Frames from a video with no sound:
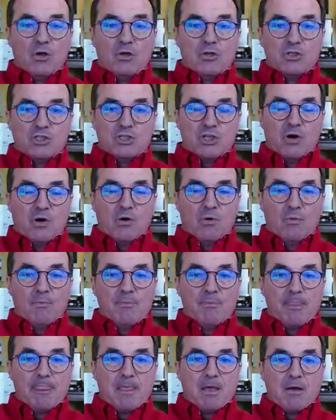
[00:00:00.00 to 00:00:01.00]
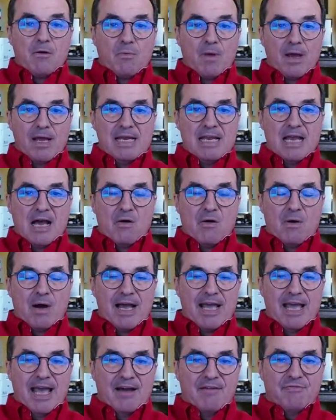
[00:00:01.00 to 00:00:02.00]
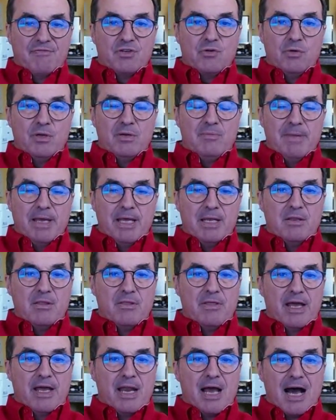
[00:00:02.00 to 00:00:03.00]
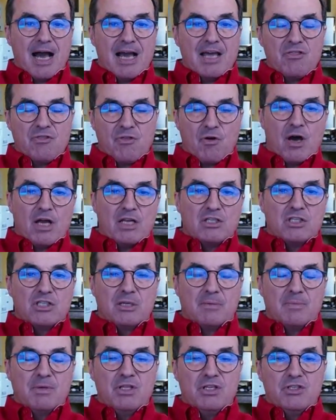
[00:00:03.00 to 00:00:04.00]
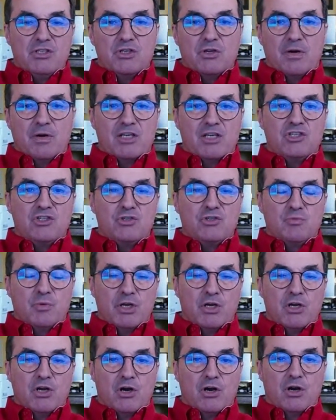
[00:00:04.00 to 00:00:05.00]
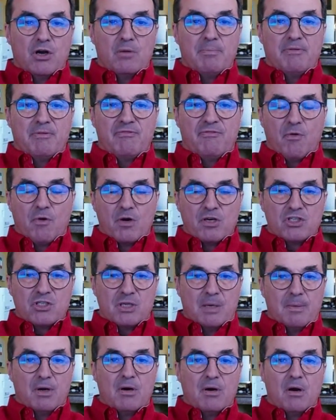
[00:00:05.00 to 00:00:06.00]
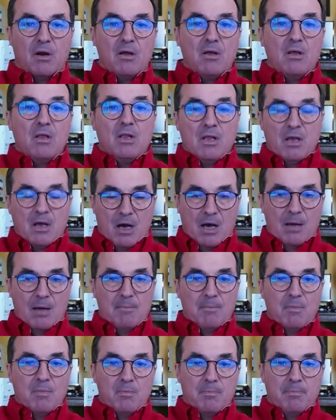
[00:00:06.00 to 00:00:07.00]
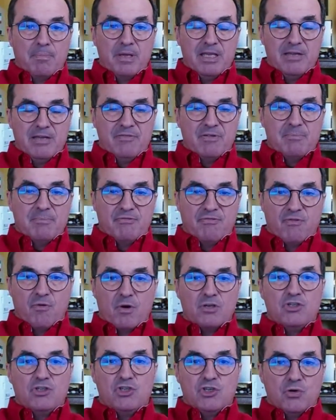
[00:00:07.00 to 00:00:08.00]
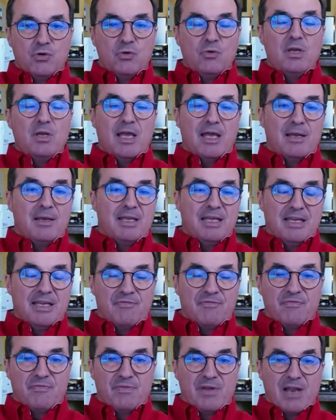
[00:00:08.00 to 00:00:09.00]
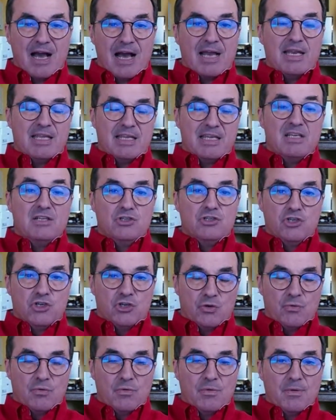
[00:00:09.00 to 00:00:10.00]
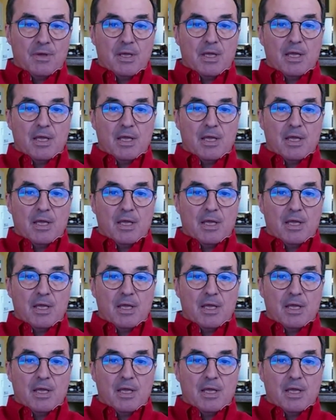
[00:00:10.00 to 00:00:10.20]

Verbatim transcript: So right now, I have to admit that I thought some of these corrections would occur before summer, even before June, and if not in June.